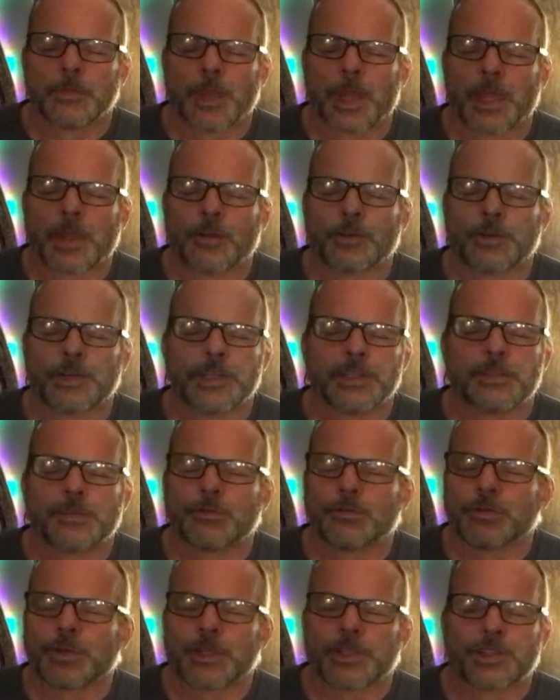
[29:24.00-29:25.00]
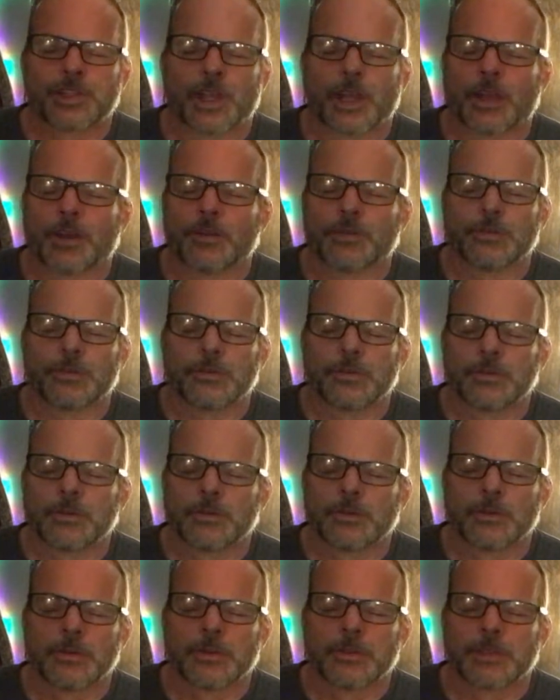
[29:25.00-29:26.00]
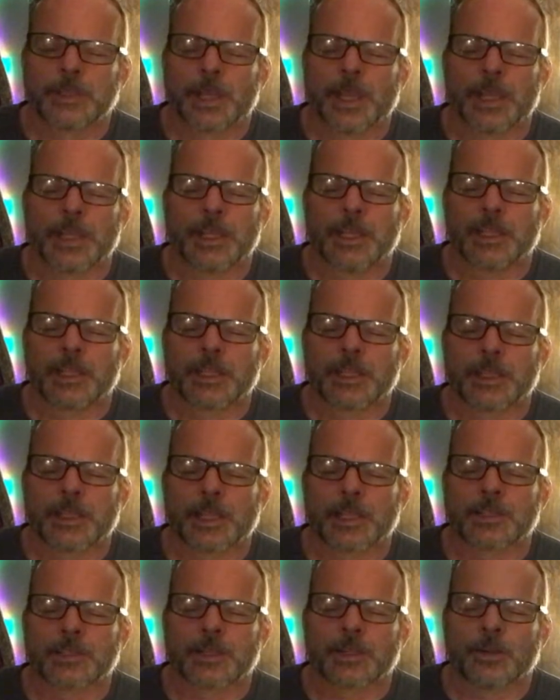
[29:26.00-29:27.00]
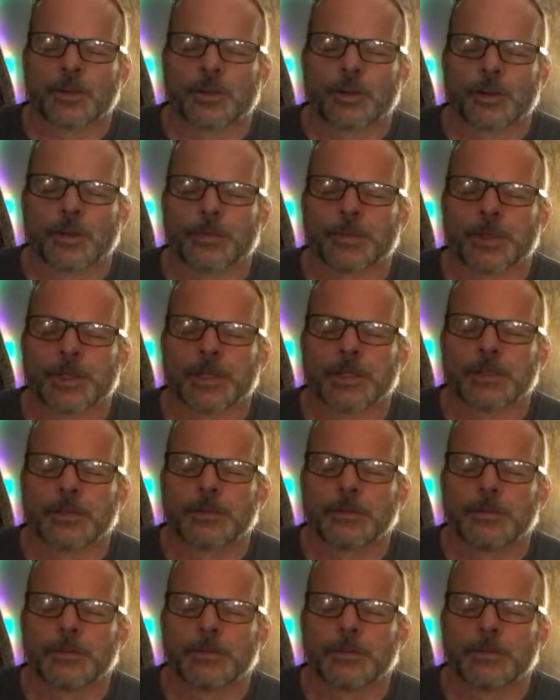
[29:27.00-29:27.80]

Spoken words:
I don't need to reach out to anything that's going to hurt me.